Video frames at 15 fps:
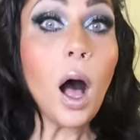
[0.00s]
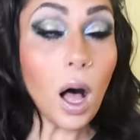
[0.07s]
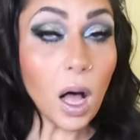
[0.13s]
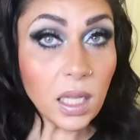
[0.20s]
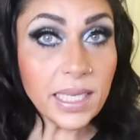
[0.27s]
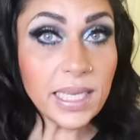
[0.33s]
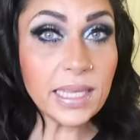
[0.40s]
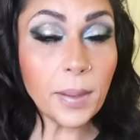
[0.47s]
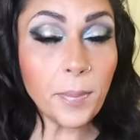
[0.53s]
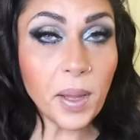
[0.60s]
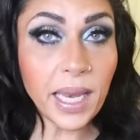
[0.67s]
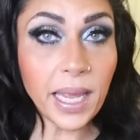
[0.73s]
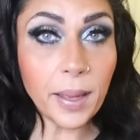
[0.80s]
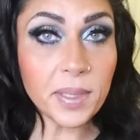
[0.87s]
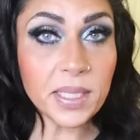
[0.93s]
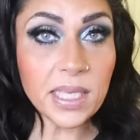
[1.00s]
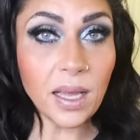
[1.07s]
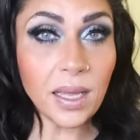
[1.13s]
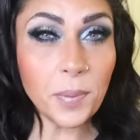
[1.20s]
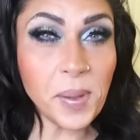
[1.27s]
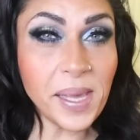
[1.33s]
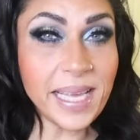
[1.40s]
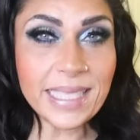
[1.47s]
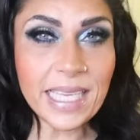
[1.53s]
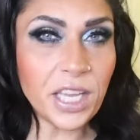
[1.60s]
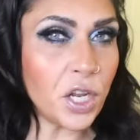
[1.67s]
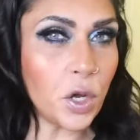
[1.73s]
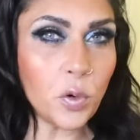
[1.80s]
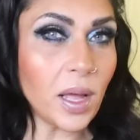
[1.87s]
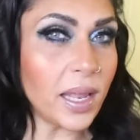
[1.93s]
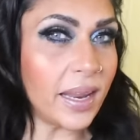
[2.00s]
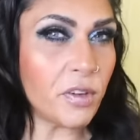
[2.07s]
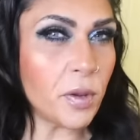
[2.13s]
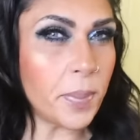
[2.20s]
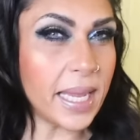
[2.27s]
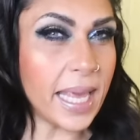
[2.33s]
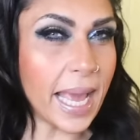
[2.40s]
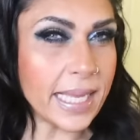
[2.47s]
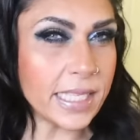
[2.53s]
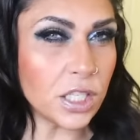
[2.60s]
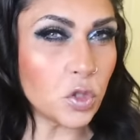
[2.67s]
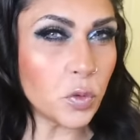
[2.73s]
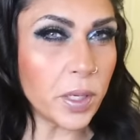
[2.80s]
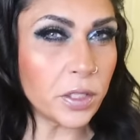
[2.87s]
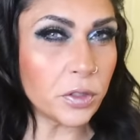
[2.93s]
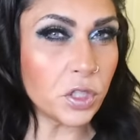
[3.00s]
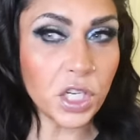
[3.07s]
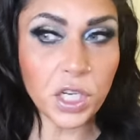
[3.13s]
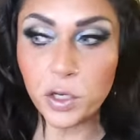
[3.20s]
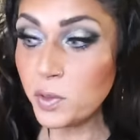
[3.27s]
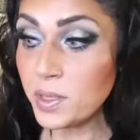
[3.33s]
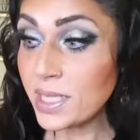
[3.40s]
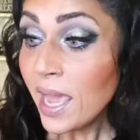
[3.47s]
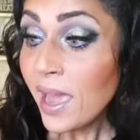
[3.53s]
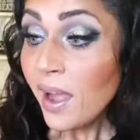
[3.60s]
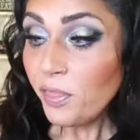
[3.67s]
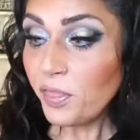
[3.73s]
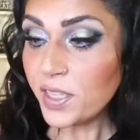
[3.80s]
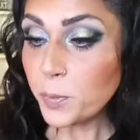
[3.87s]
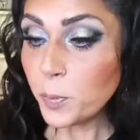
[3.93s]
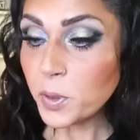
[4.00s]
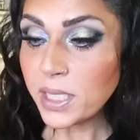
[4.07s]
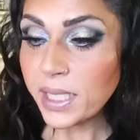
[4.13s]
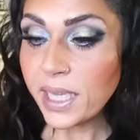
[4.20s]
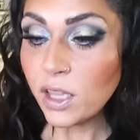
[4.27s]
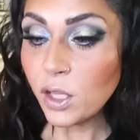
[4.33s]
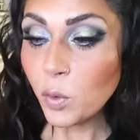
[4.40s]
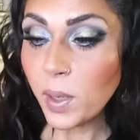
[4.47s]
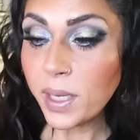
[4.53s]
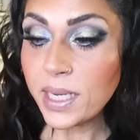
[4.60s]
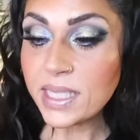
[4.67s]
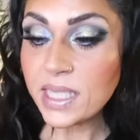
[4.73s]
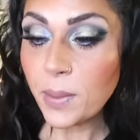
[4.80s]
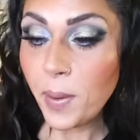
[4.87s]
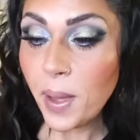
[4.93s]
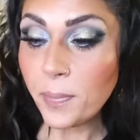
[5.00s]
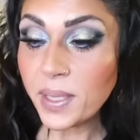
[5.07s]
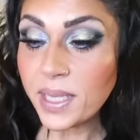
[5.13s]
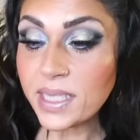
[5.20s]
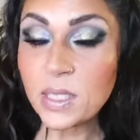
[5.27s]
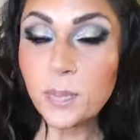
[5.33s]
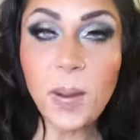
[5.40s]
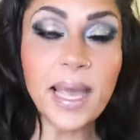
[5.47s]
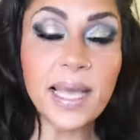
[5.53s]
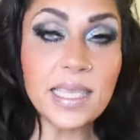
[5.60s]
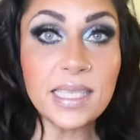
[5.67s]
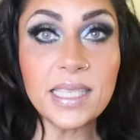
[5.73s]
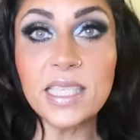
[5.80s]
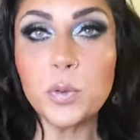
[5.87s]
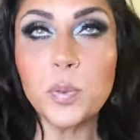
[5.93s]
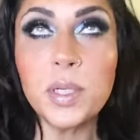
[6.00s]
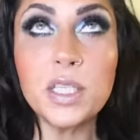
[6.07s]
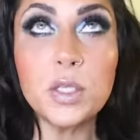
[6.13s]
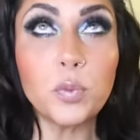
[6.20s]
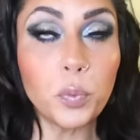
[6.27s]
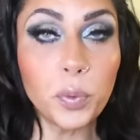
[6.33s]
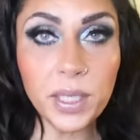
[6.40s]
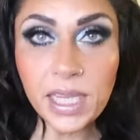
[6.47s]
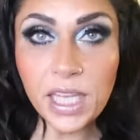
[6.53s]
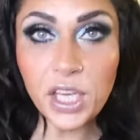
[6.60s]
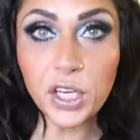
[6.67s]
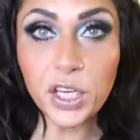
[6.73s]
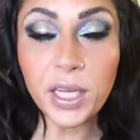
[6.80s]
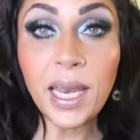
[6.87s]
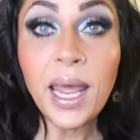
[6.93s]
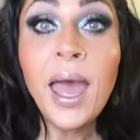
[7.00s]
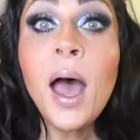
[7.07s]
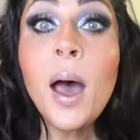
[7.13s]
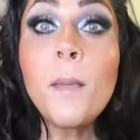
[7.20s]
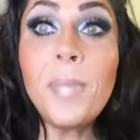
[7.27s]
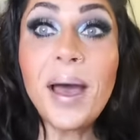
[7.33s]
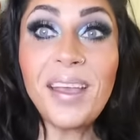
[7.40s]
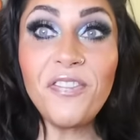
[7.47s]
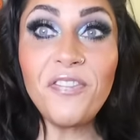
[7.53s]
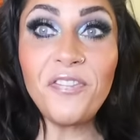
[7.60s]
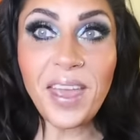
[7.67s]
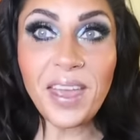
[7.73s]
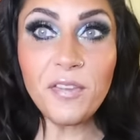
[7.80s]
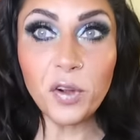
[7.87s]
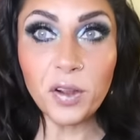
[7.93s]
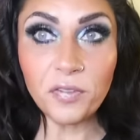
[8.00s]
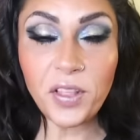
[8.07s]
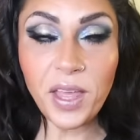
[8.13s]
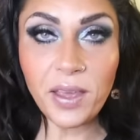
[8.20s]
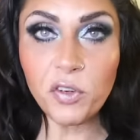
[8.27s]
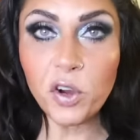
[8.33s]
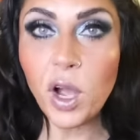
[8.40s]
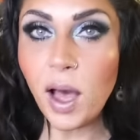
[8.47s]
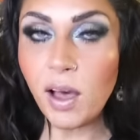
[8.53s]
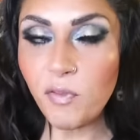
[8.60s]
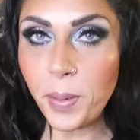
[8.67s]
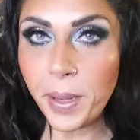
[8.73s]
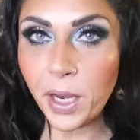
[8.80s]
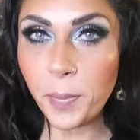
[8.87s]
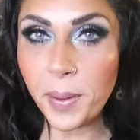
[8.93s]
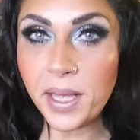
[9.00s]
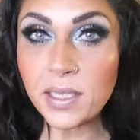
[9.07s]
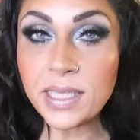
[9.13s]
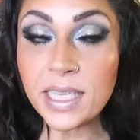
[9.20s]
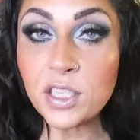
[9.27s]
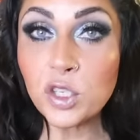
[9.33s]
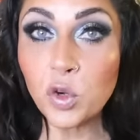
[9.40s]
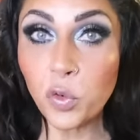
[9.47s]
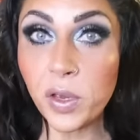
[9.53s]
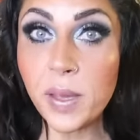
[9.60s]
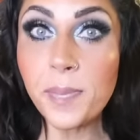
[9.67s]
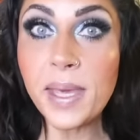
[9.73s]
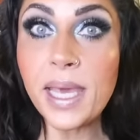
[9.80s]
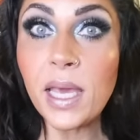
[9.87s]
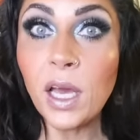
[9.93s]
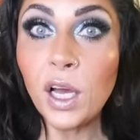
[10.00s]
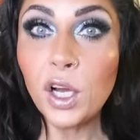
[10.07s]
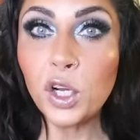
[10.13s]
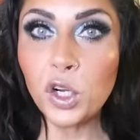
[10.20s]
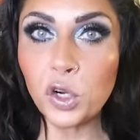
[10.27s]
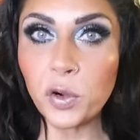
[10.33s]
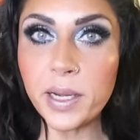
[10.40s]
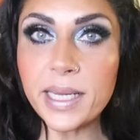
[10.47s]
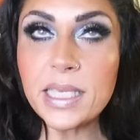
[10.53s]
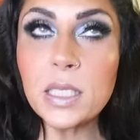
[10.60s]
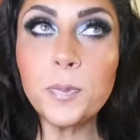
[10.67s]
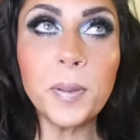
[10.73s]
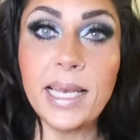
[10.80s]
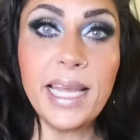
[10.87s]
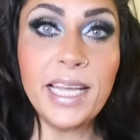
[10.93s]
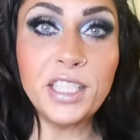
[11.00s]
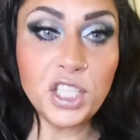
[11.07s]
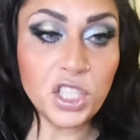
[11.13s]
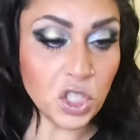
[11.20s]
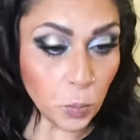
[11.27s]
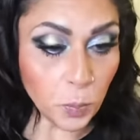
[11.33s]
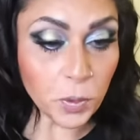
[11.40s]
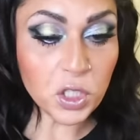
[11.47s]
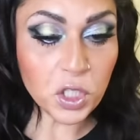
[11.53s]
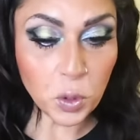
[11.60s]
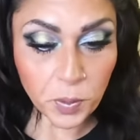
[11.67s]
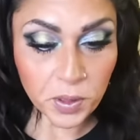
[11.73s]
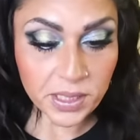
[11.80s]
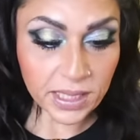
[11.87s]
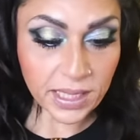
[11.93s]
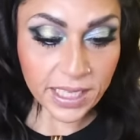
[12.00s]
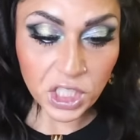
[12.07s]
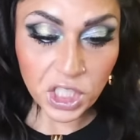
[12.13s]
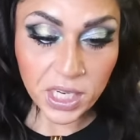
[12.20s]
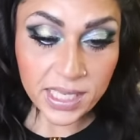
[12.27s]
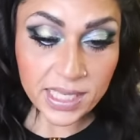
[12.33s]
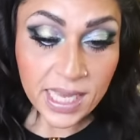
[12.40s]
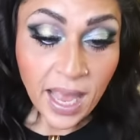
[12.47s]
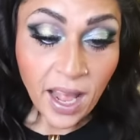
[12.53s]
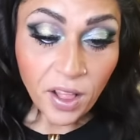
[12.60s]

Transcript: I'll link them on Amazon because I know not everybody has a Trader Joe's. This particular one is the pumpkin spice. This one is really good. My favorite flavor of Barebells is creamy crisp and it's super, super delicious.